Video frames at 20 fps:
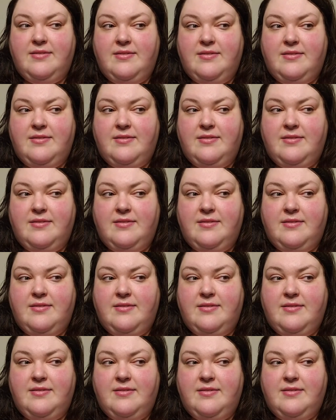No, it would
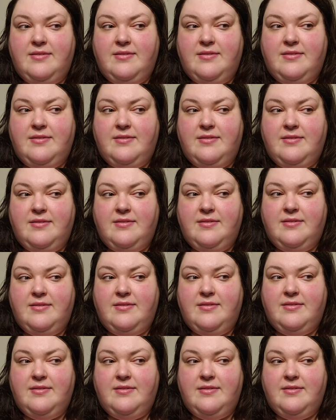not,
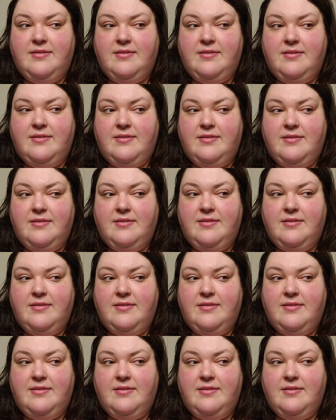because he's a